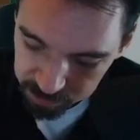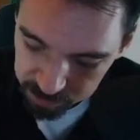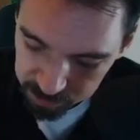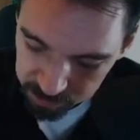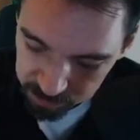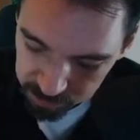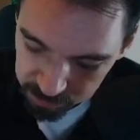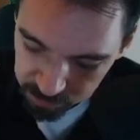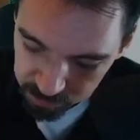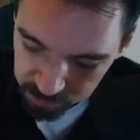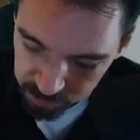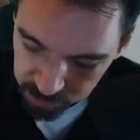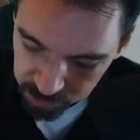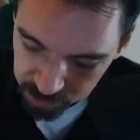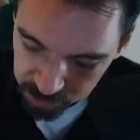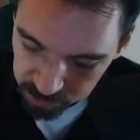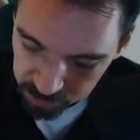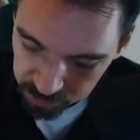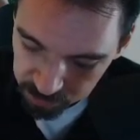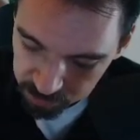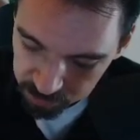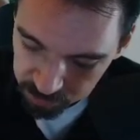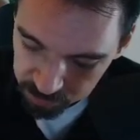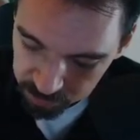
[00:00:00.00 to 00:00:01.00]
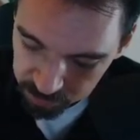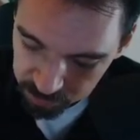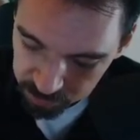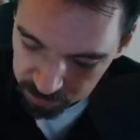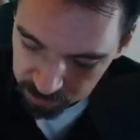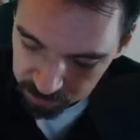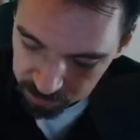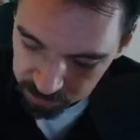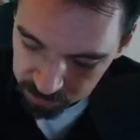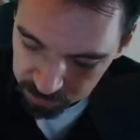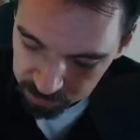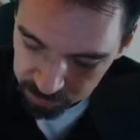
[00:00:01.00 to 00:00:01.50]
near
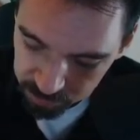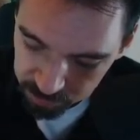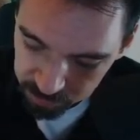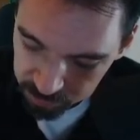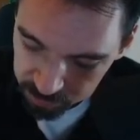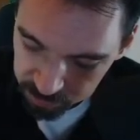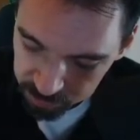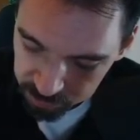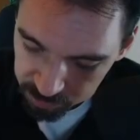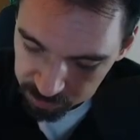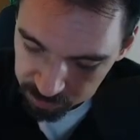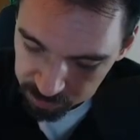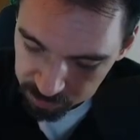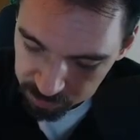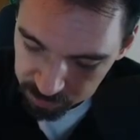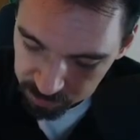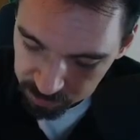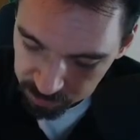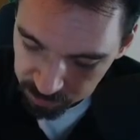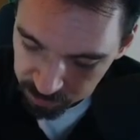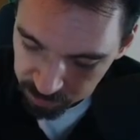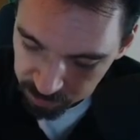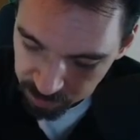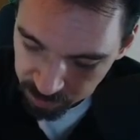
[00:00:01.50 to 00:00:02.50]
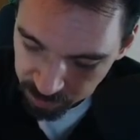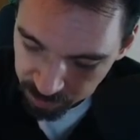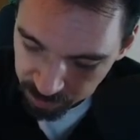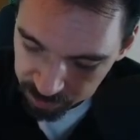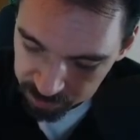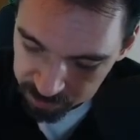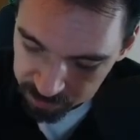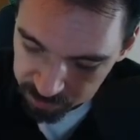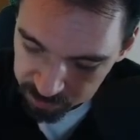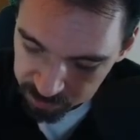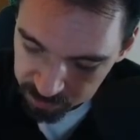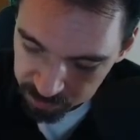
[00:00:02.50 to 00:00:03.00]

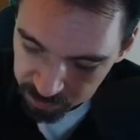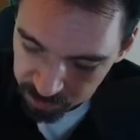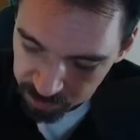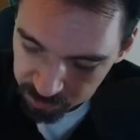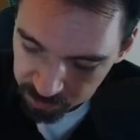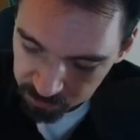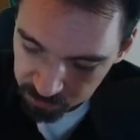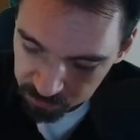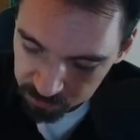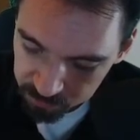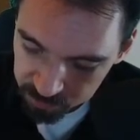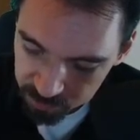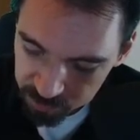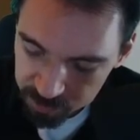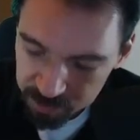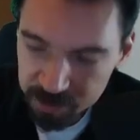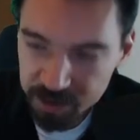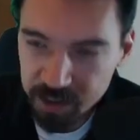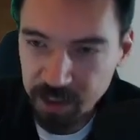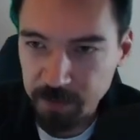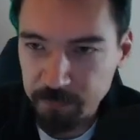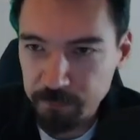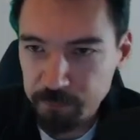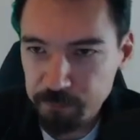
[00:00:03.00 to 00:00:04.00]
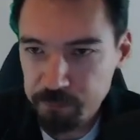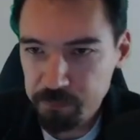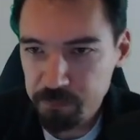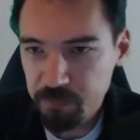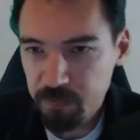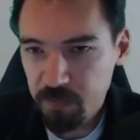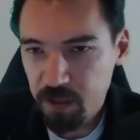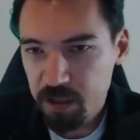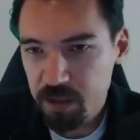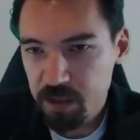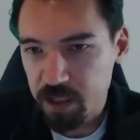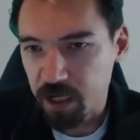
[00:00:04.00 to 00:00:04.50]
x equals c.
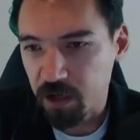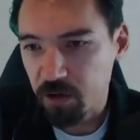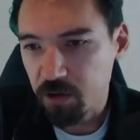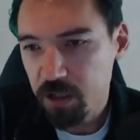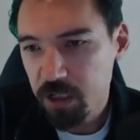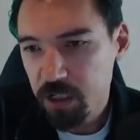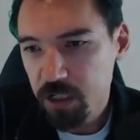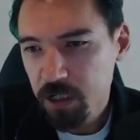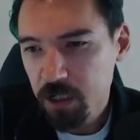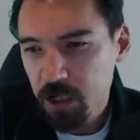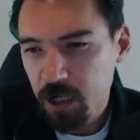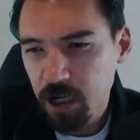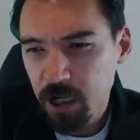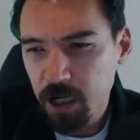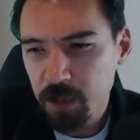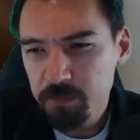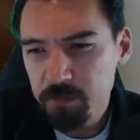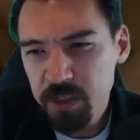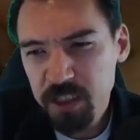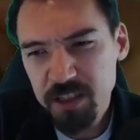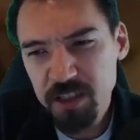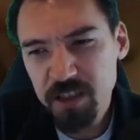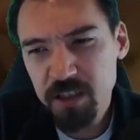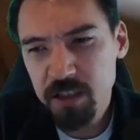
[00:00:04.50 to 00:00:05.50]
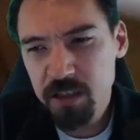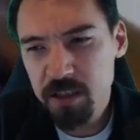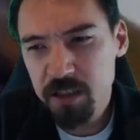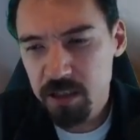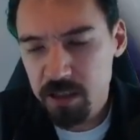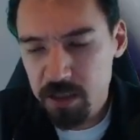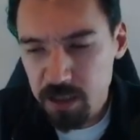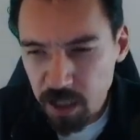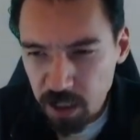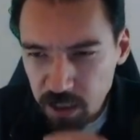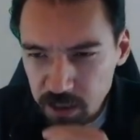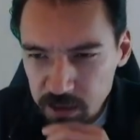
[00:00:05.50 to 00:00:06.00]
Now, this is
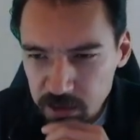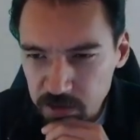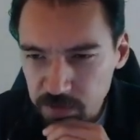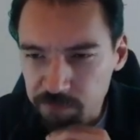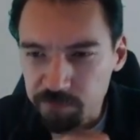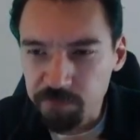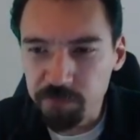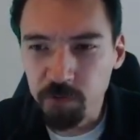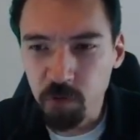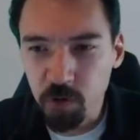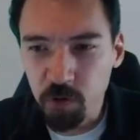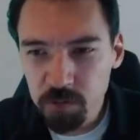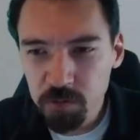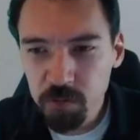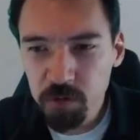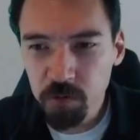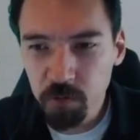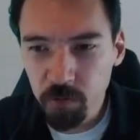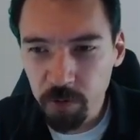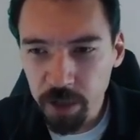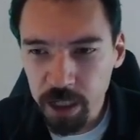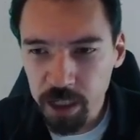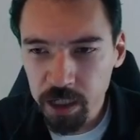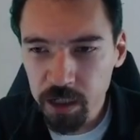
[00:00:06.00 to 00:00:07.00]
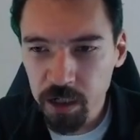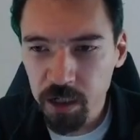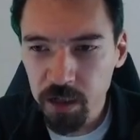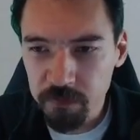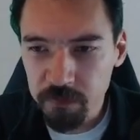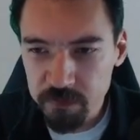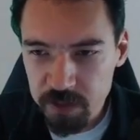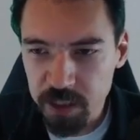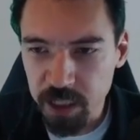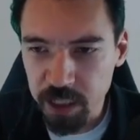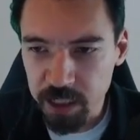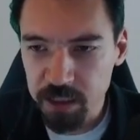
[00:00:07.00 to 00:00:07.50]
not the formal way of
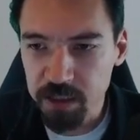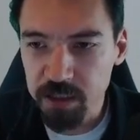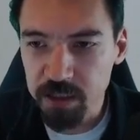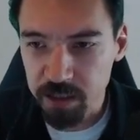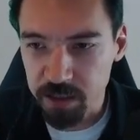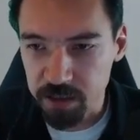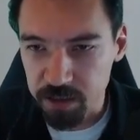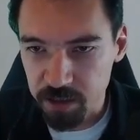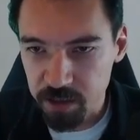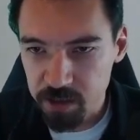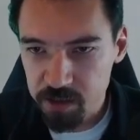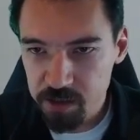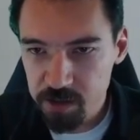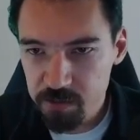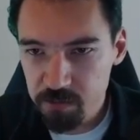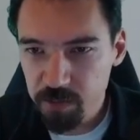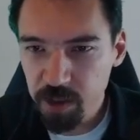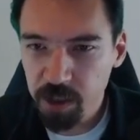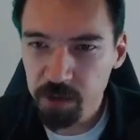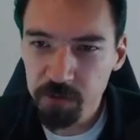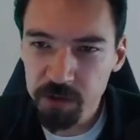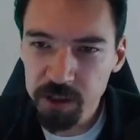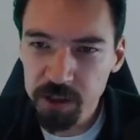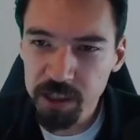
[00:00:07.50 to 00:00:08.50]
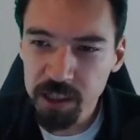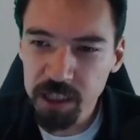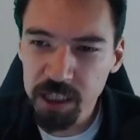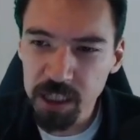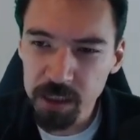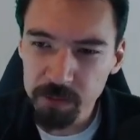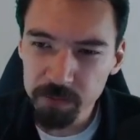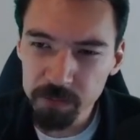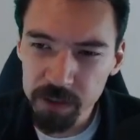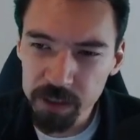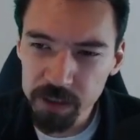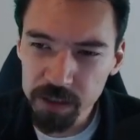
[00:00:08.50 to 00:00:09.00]
stating the condition, but I want to
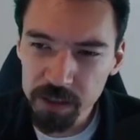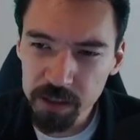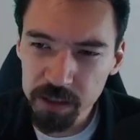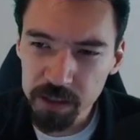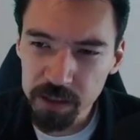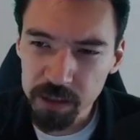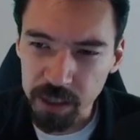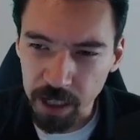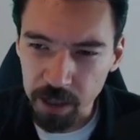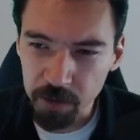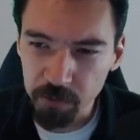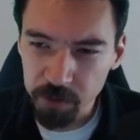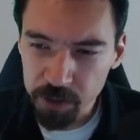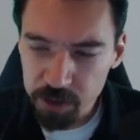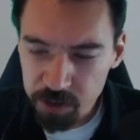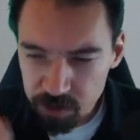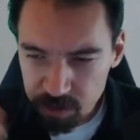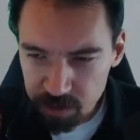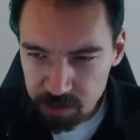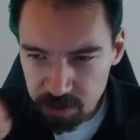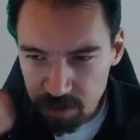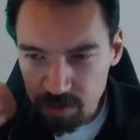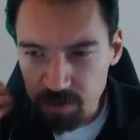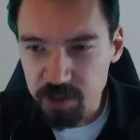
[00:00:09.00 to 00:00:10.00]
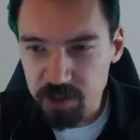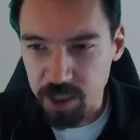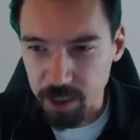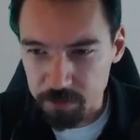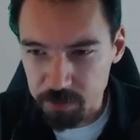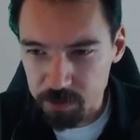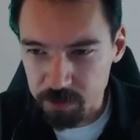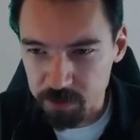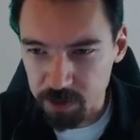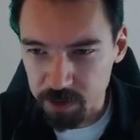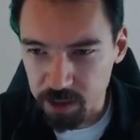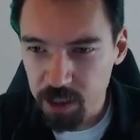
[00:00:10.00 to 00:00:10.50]
keep it that way just
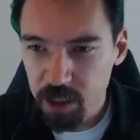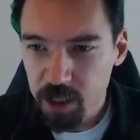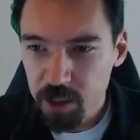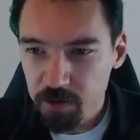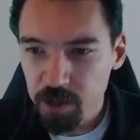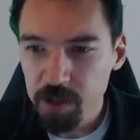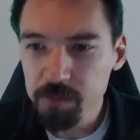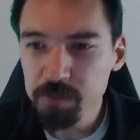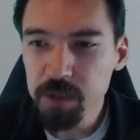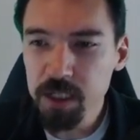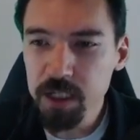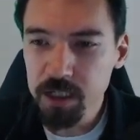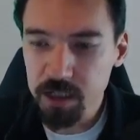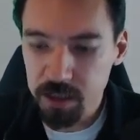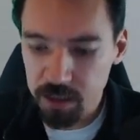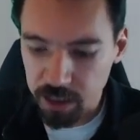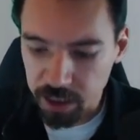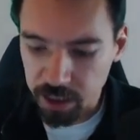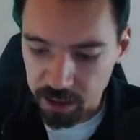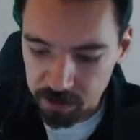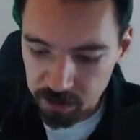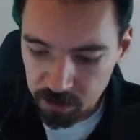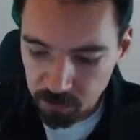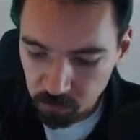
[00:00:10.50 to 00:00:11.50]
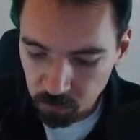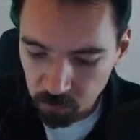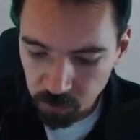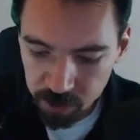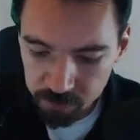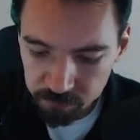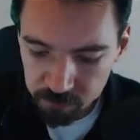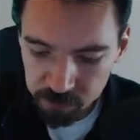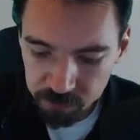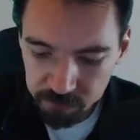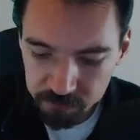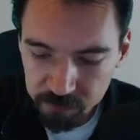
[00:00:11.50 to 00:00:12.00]
conceptually, right? Meaning that
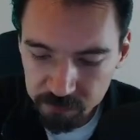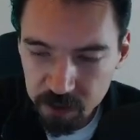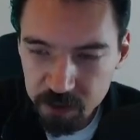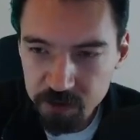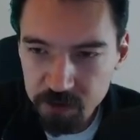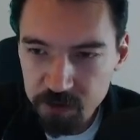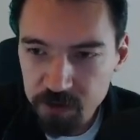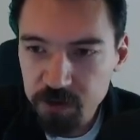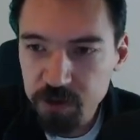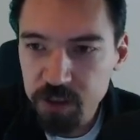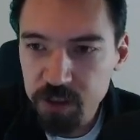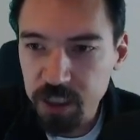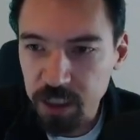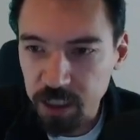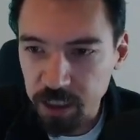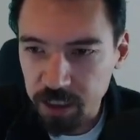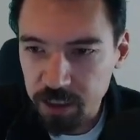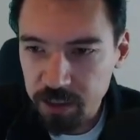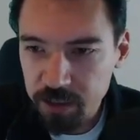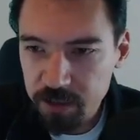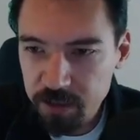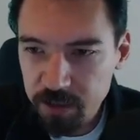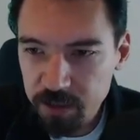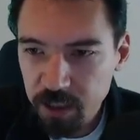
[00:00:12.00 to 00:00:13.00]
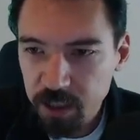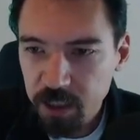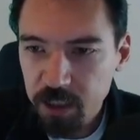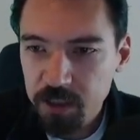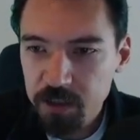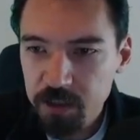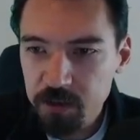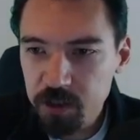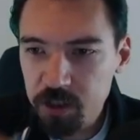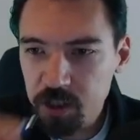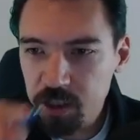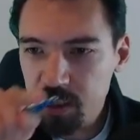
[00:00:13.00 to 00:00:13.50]
whatever the function g is,
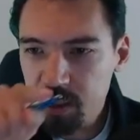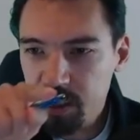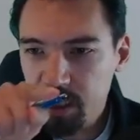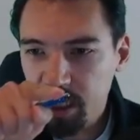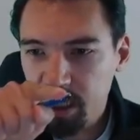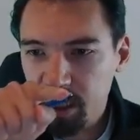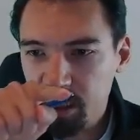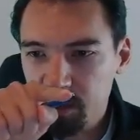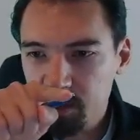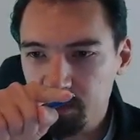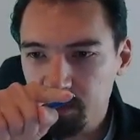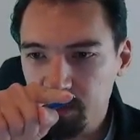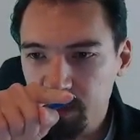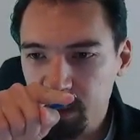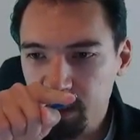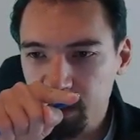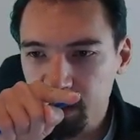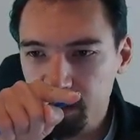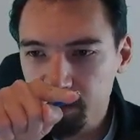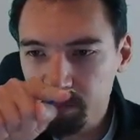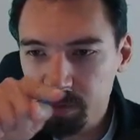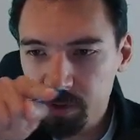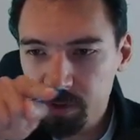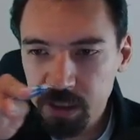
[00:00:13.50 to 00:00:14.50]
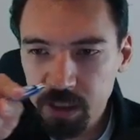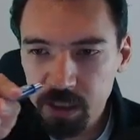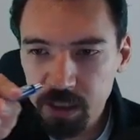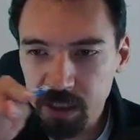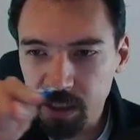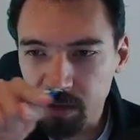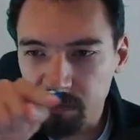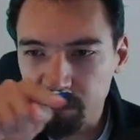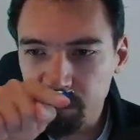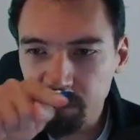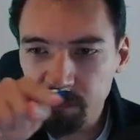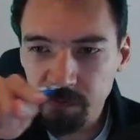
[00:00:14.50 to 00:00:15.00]
g can't be
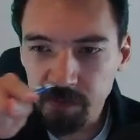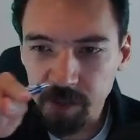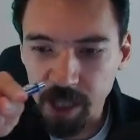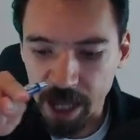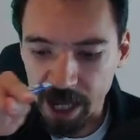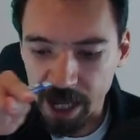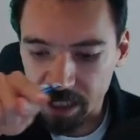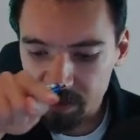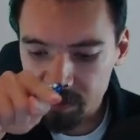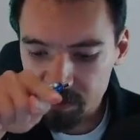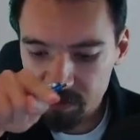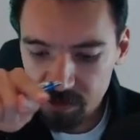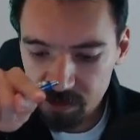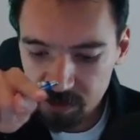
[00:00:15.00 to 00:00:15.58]
completely flat